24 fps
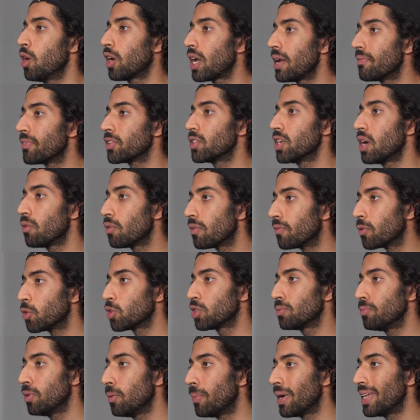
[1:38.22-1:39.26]
Okay, if it's not
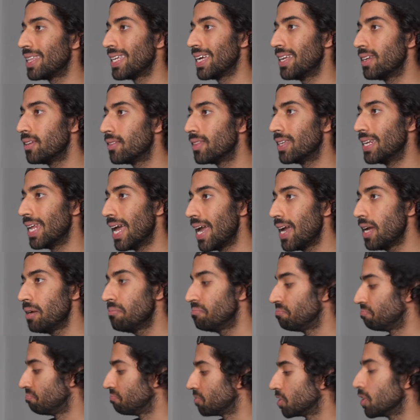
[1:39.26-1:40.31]
reversible by the end of the
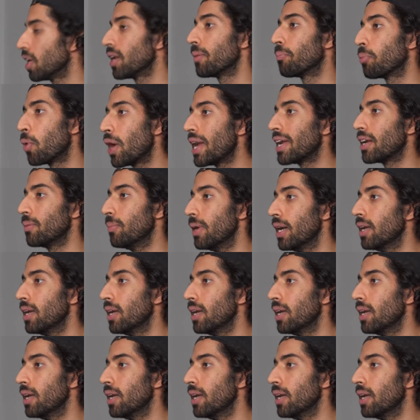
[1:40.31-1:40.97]
day, it's not a prank,